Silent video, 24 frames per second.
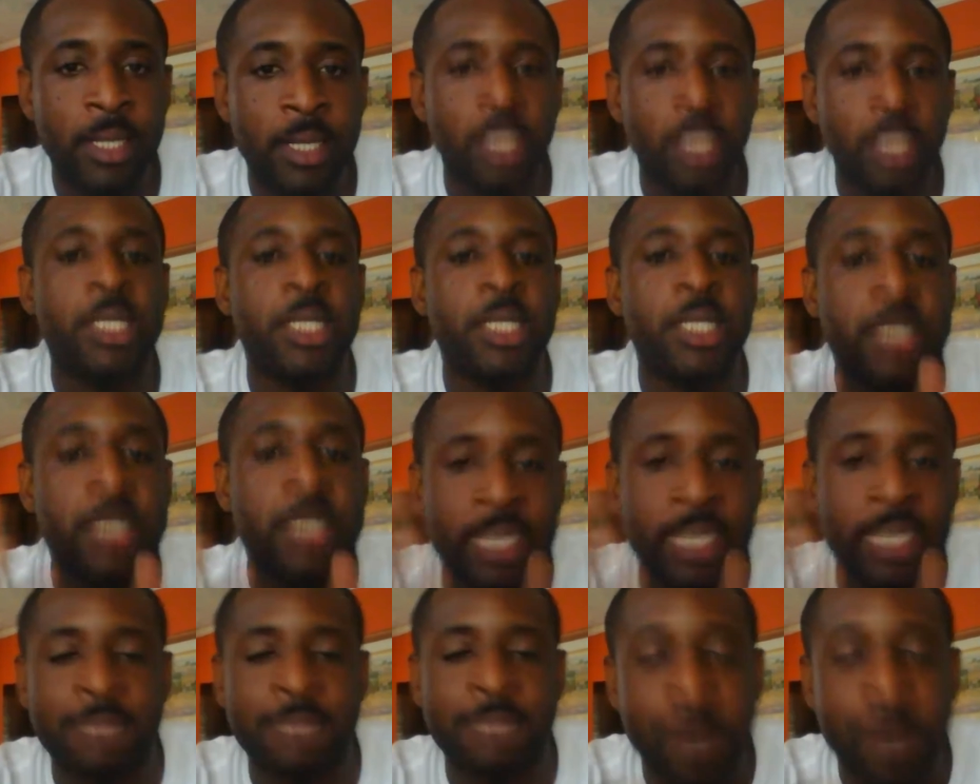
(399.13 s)

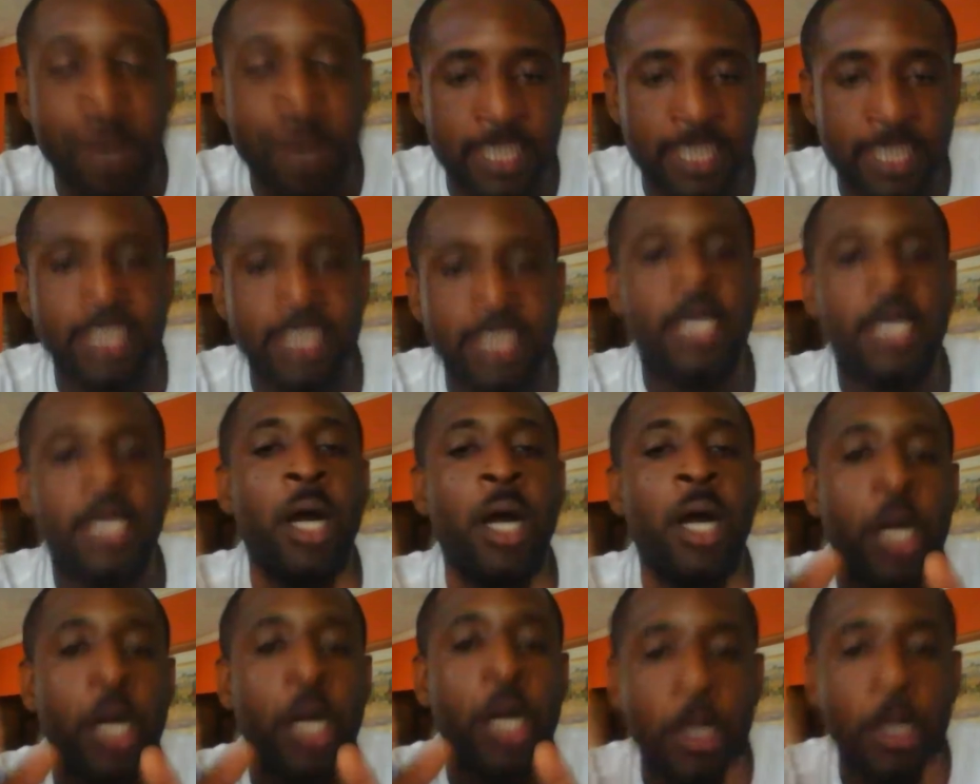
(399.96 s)
successfully
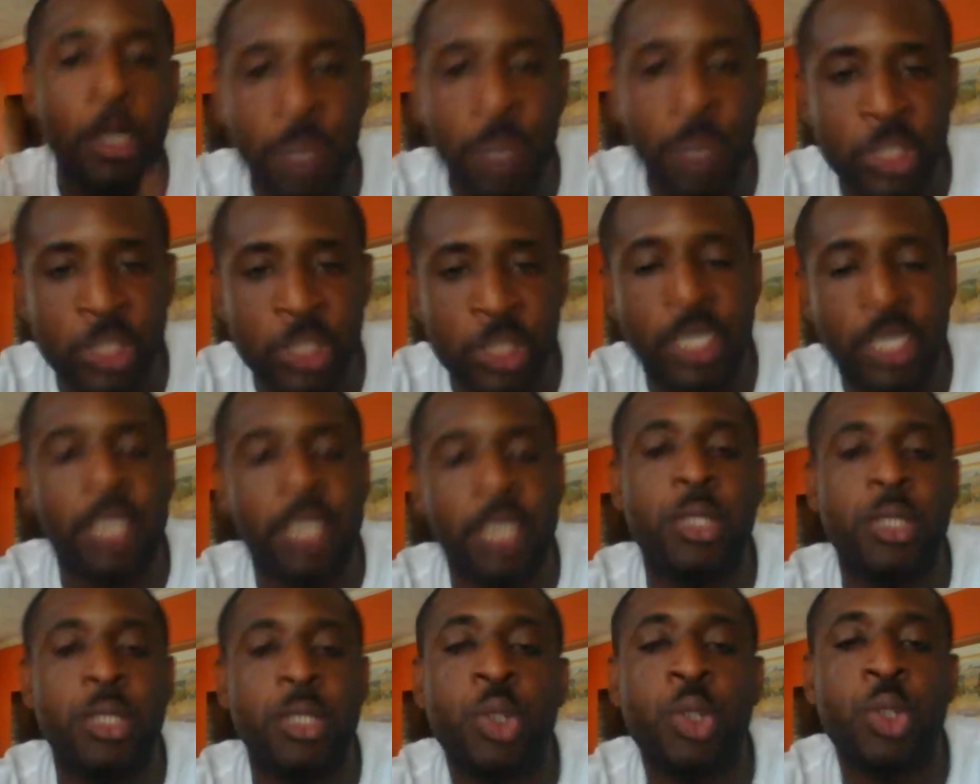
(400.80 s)

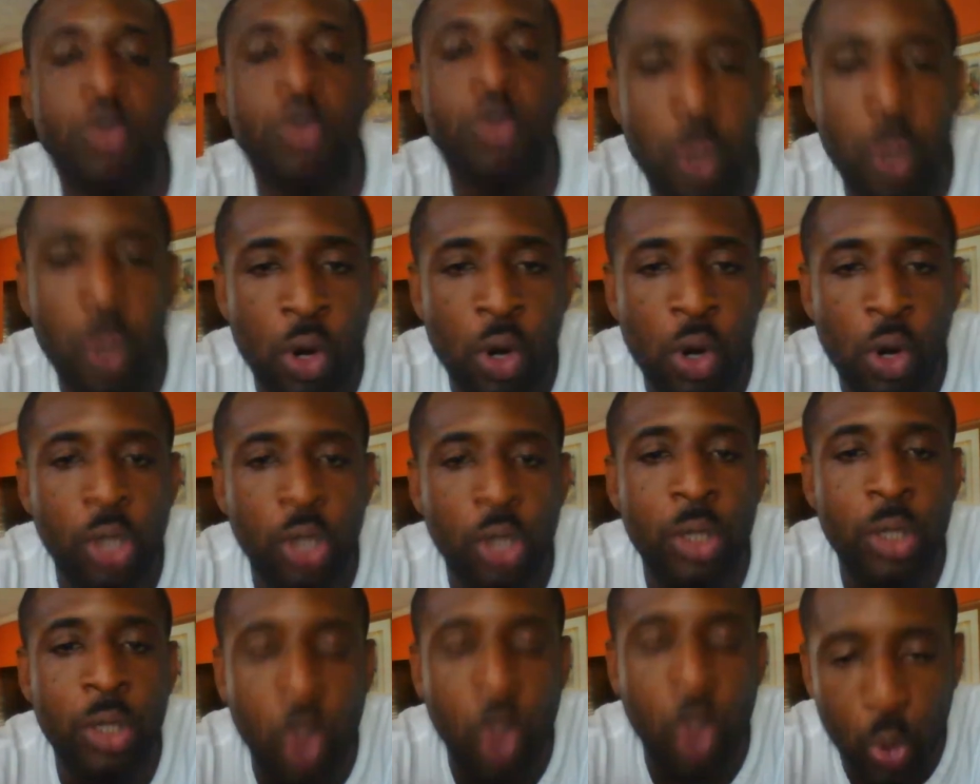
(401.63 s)
accomplishing small
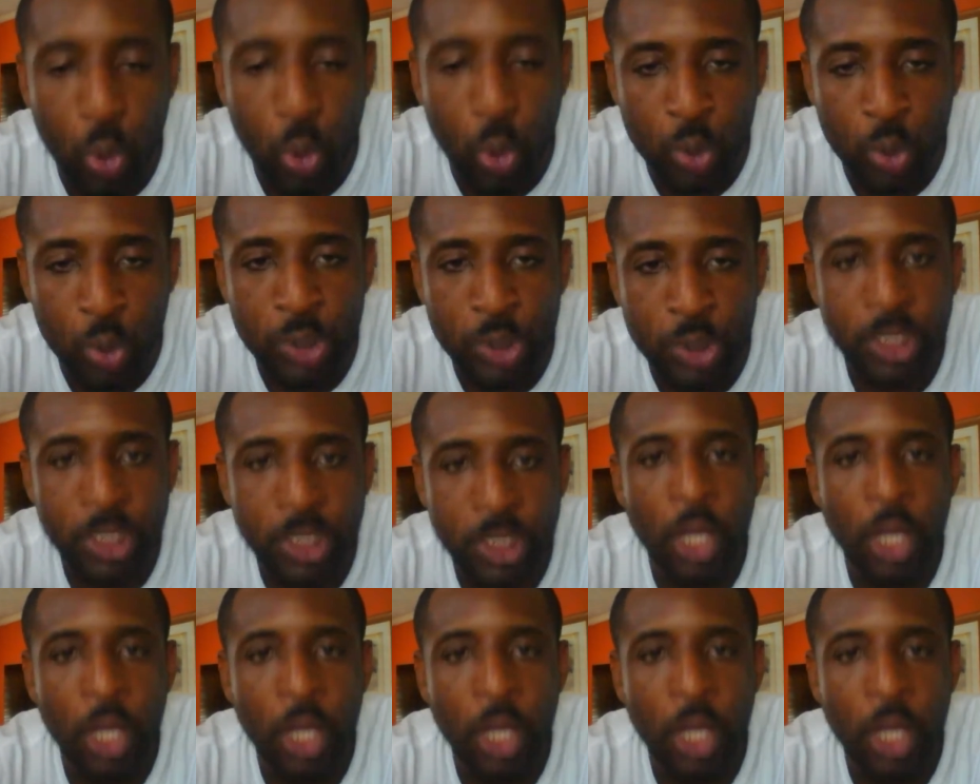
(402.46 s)
goals